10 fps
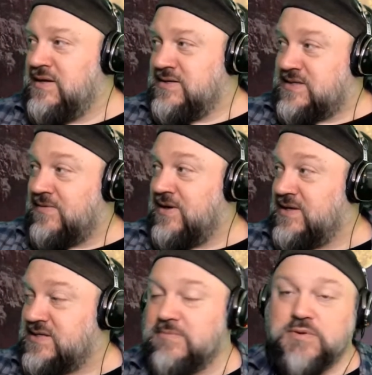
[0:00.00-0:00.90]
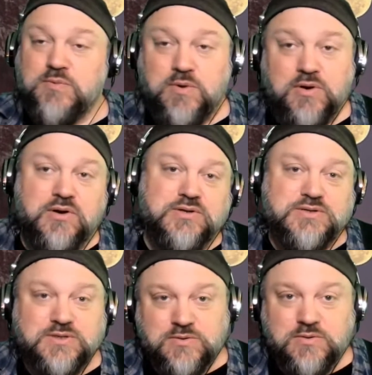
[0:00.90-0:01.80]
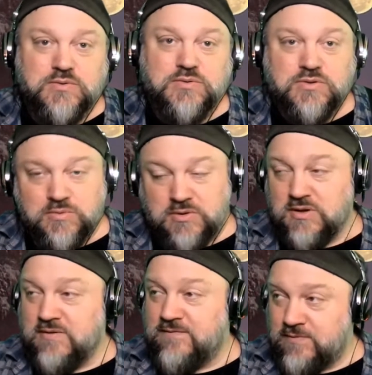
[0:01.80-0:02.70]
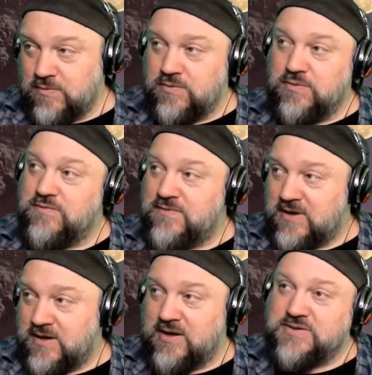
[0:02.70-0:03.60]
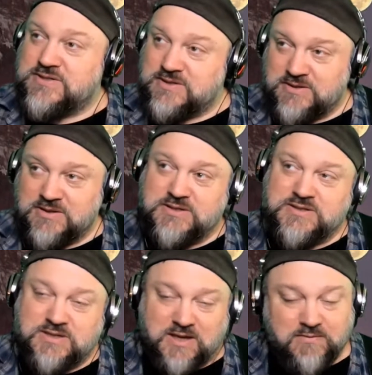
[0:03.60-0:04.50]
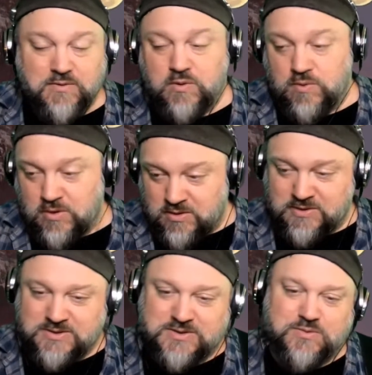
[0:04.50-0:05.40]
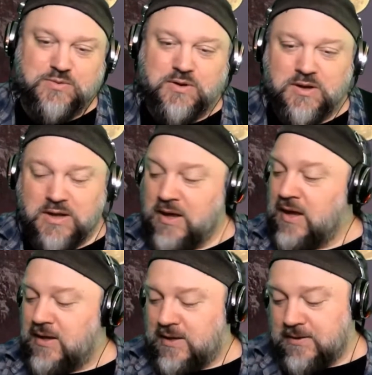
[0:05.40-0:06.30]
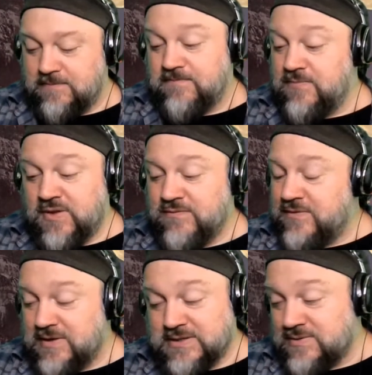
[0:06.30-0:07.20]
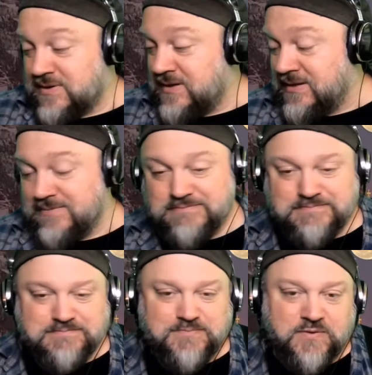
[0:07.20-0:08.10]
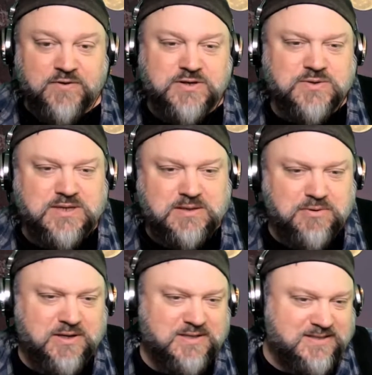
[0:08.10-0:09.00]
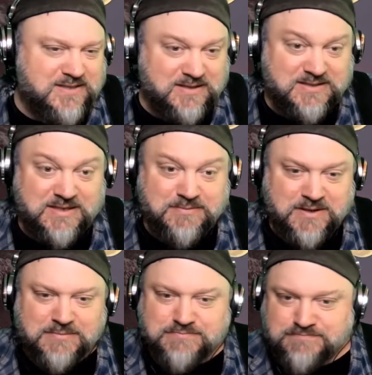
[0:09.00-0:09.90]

7/8 is going to be 1, 2, 3, 4, 5, 6, 7, 1, 2. Very tricky. Very tricky to play and sing at the same time.